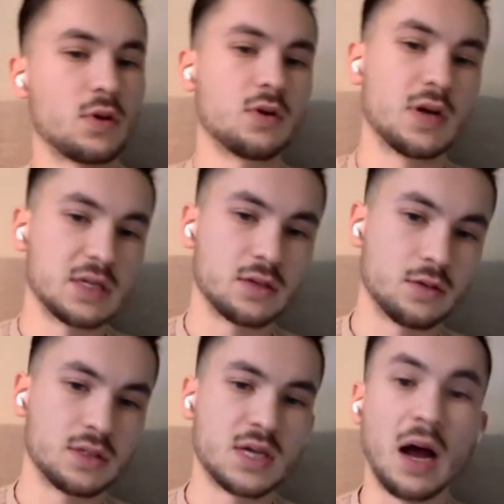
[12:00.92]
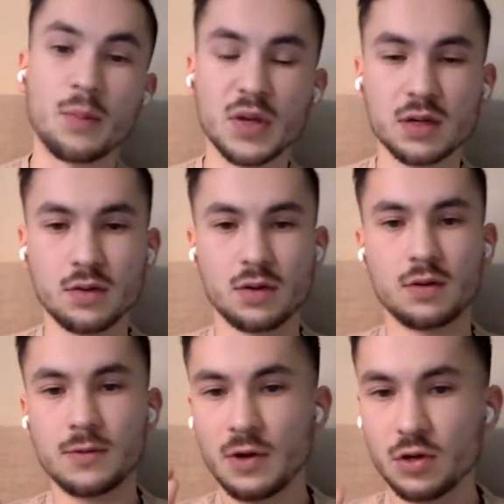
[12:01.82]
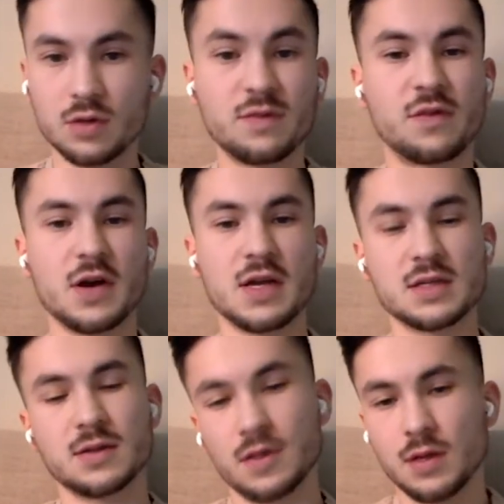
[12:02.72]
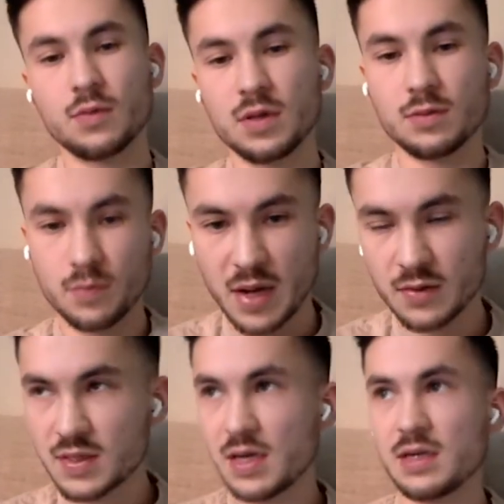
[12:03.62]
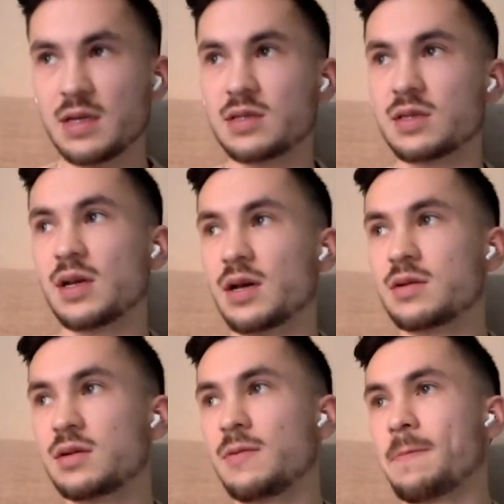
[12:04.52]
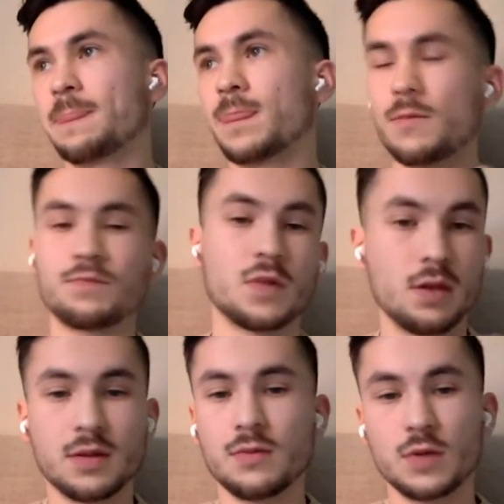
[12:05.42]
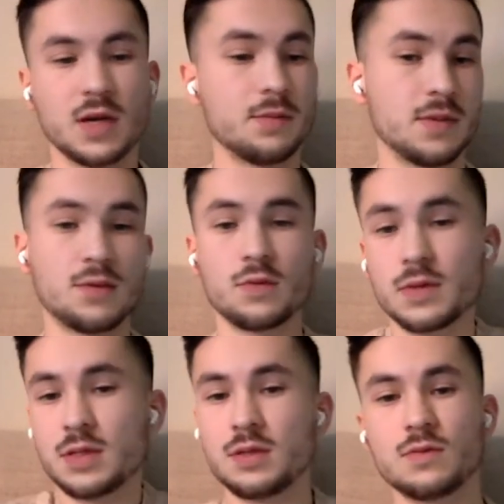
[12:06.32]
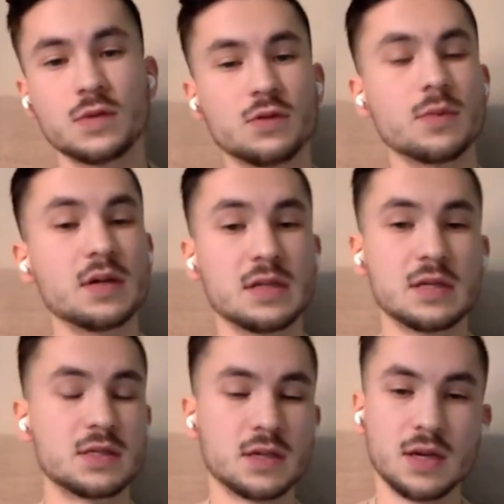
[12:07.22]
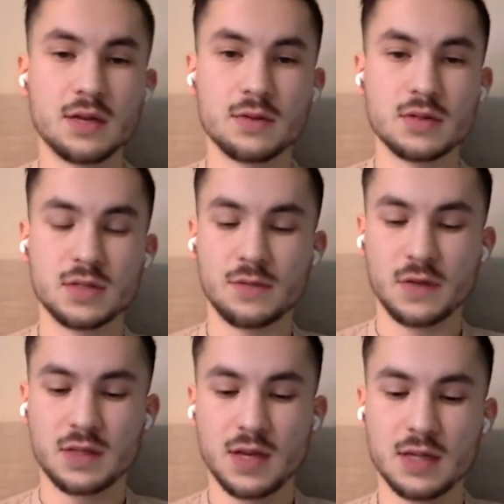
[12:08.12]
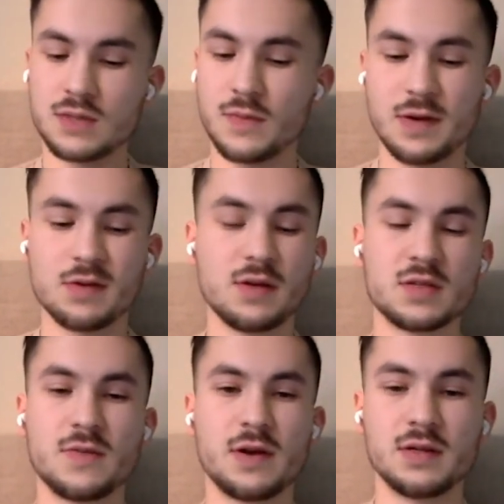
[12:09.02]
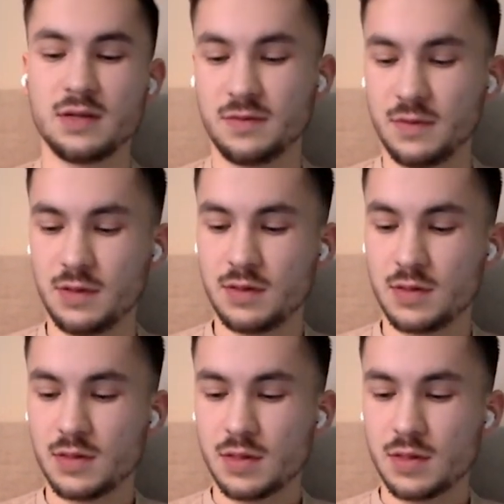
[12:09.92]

or what good good topic, or a good phrase? And then we bounce ideas together, and then we kind of, maybe we we do melodies together and stuff like that. It's very it's very different.